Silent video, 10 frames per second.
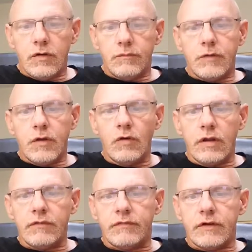who
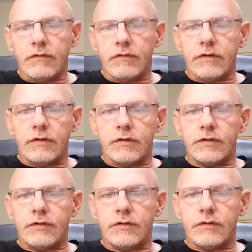lived near the...
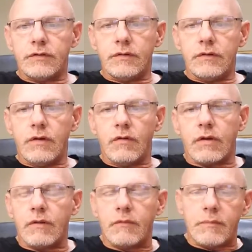
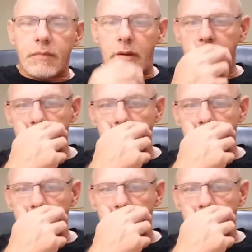Okay, wait a minute, I'm going